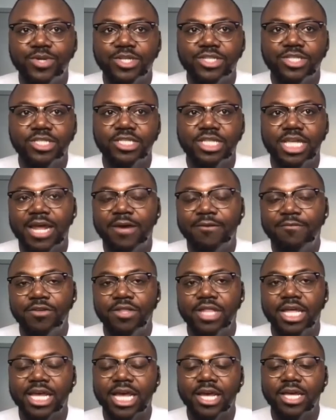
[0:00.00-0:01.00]
situations that
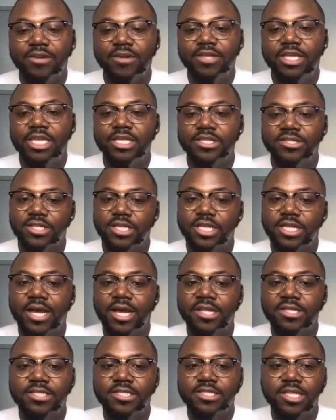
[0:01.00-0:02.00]
I feel like I could have
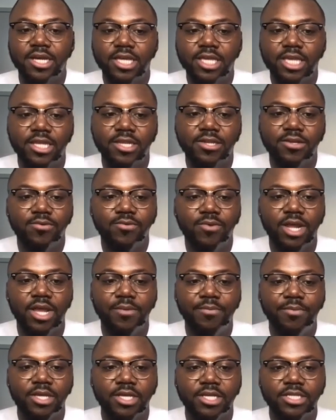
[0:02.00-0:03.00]
easily gotten stuck in,
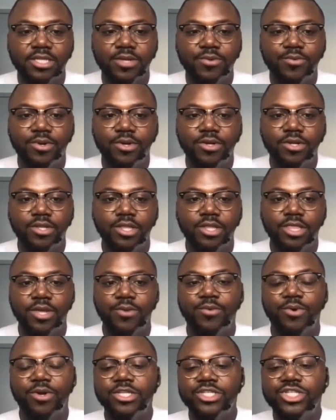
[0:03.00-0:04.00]
right? Because mm-hmm. they were
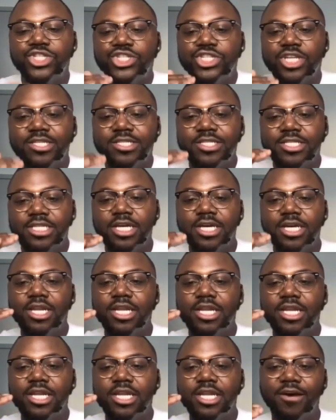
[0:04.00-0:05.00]
they were just
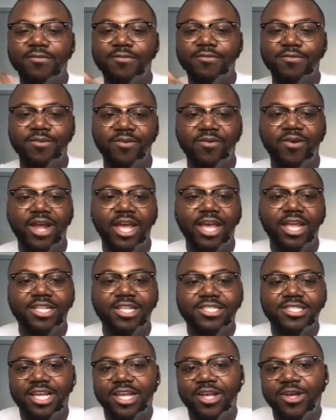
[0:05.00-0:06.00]
good enough,
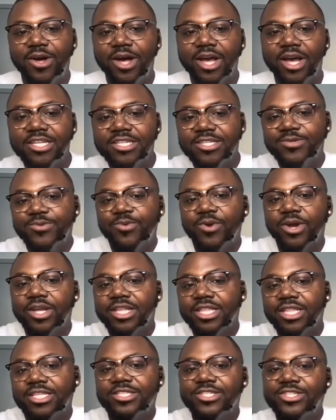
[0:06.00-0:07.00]
right? And it's like, oh, I could just
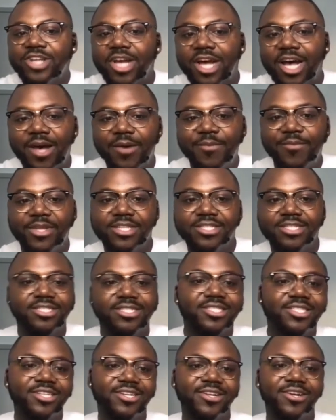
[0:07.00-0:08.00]
work in this job
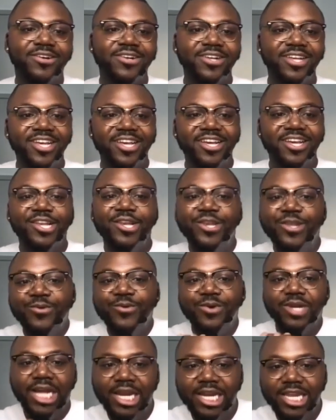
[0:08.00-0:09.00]
and just you know
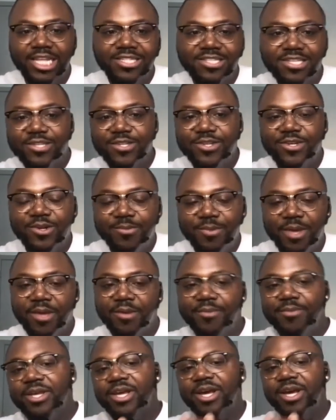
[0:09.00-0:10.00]
do what I need to
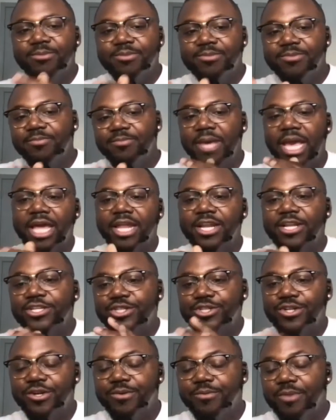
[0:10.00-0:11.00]
do. Maybe become
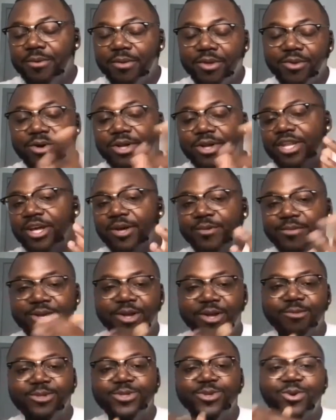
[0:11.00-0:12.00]
manager. Maybe one day
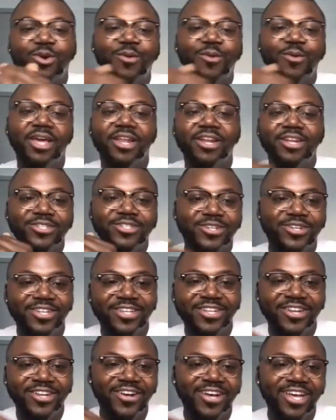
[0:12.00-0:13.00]
I'll become store
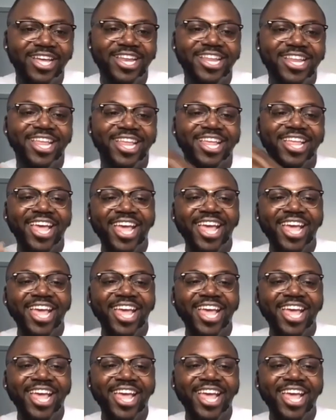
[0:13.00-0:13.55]
manager. You know,